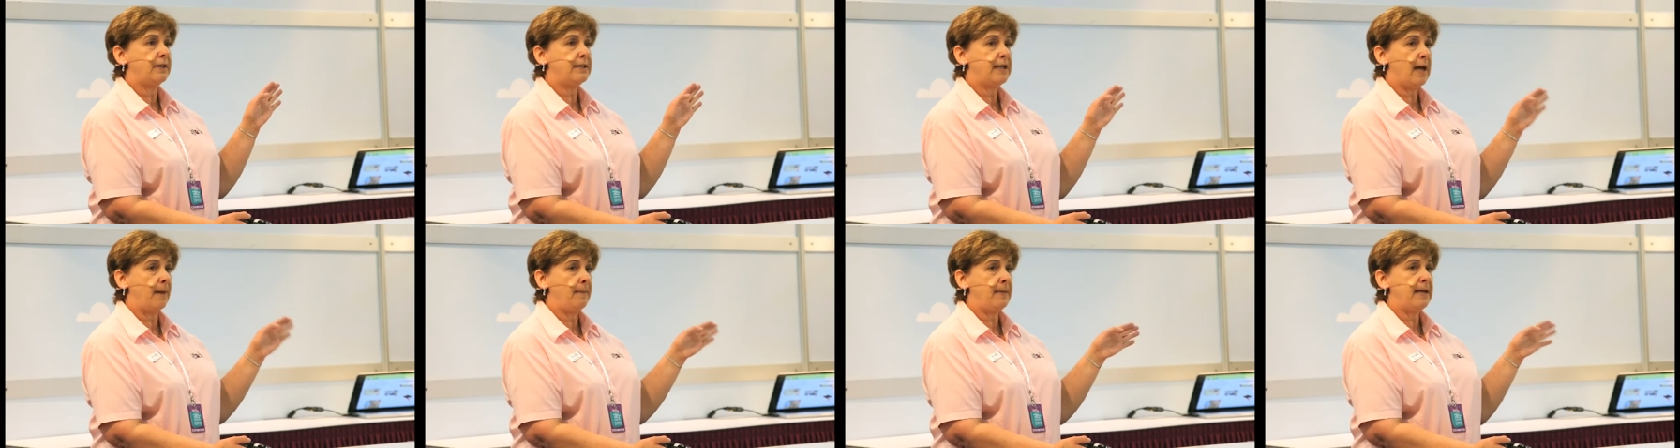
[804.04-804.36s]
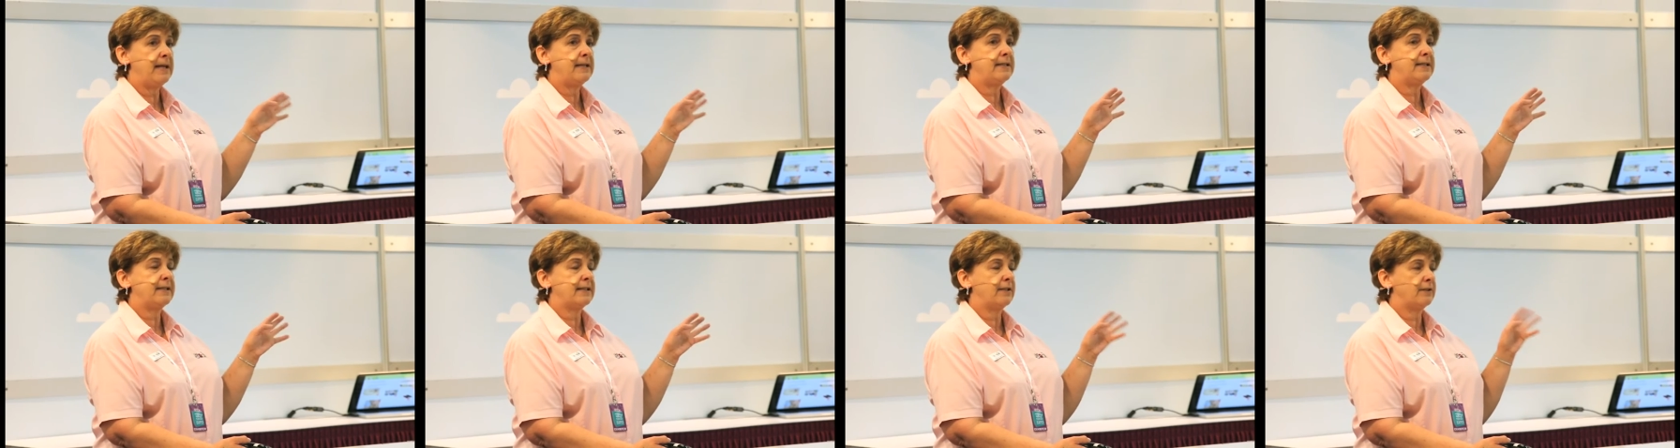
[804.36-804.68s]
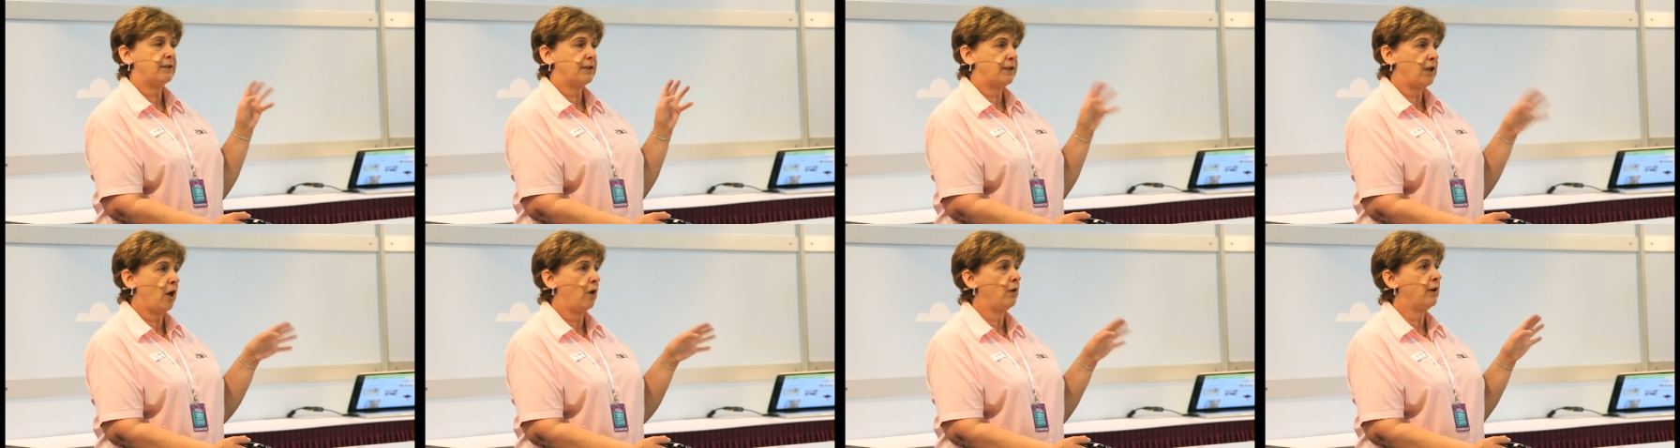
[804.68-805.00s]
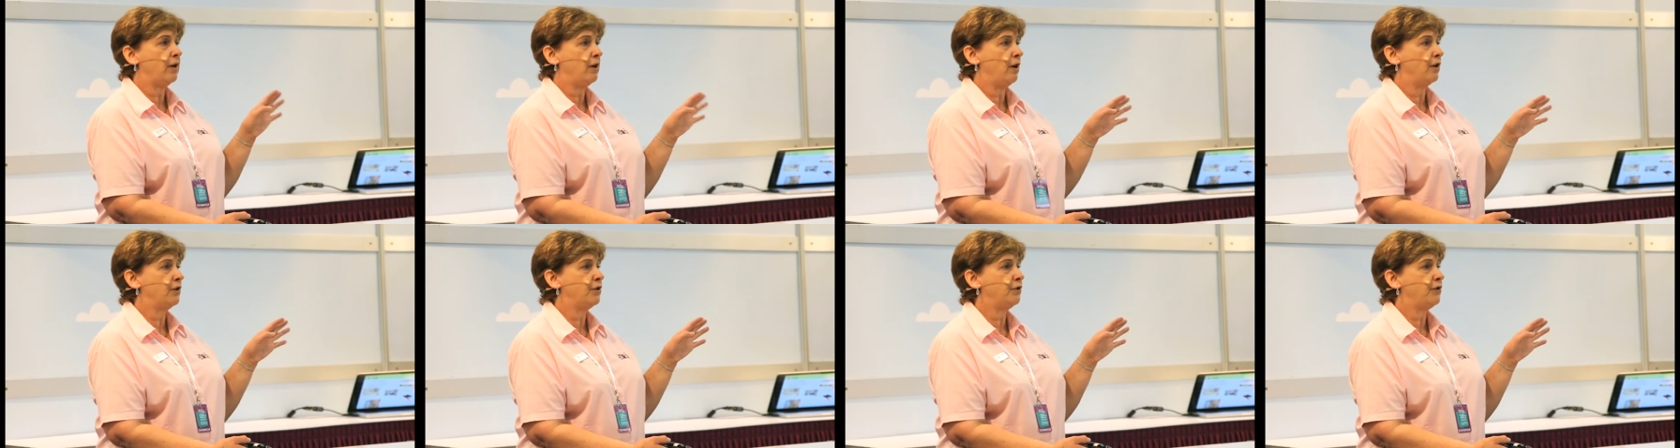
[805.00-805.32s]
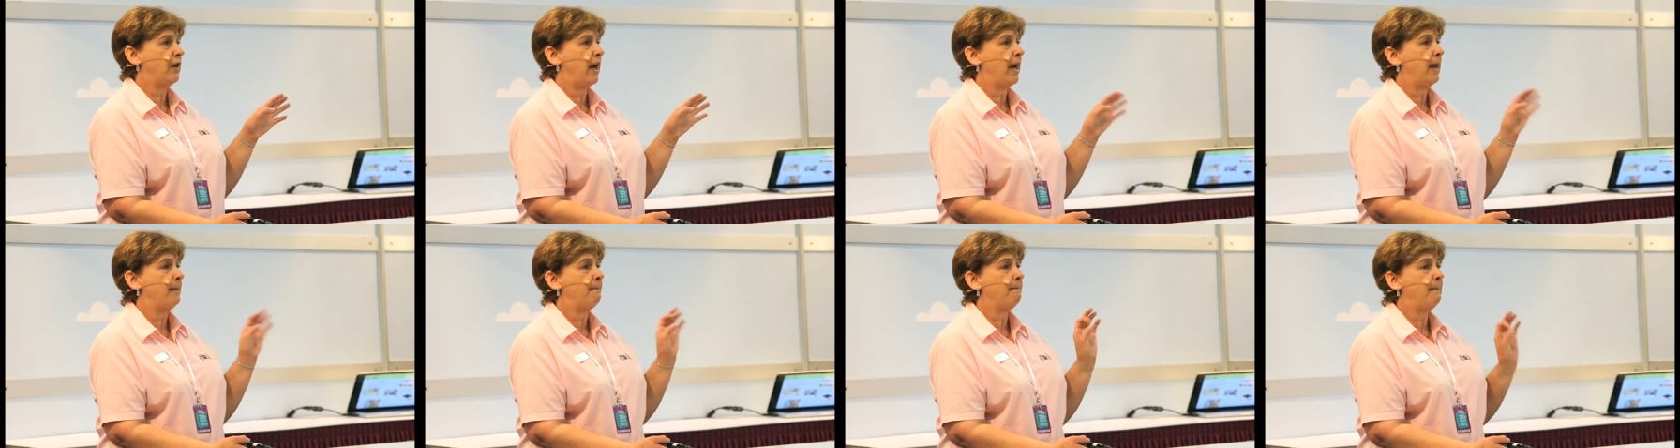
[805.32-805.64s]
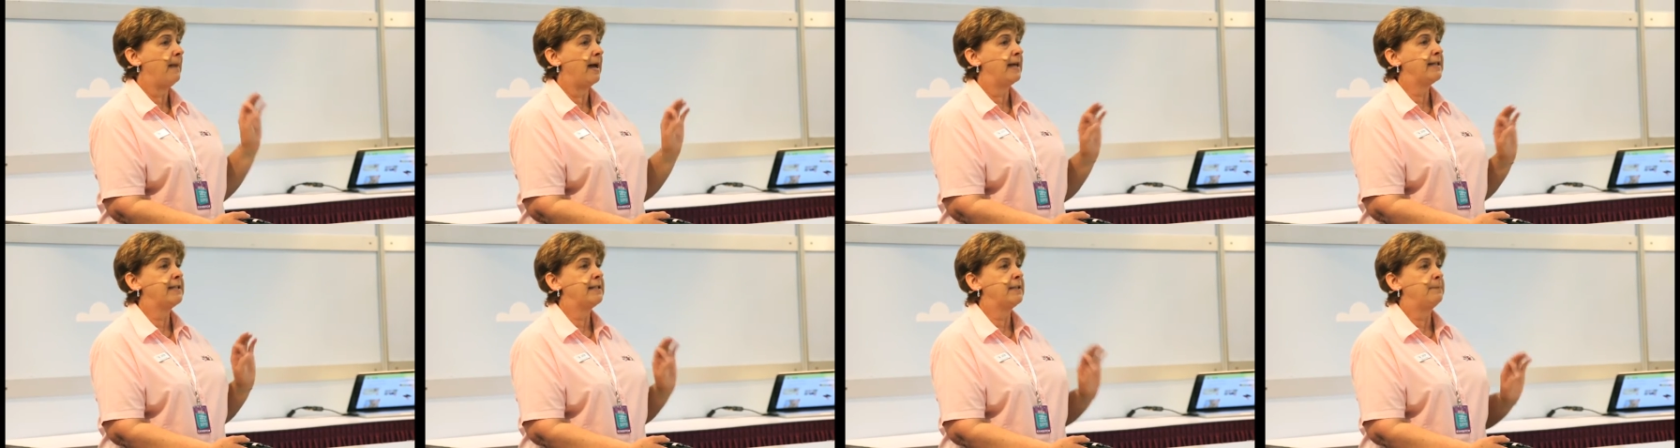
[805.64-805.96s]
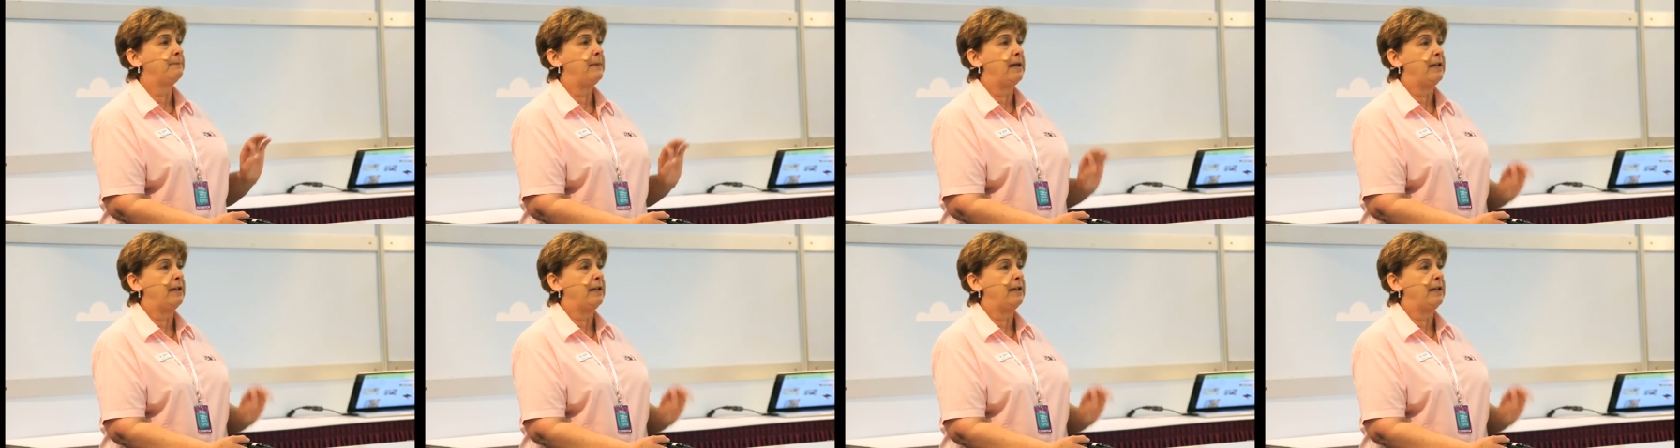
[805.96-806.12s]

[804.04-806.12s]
dummies sold in Australia must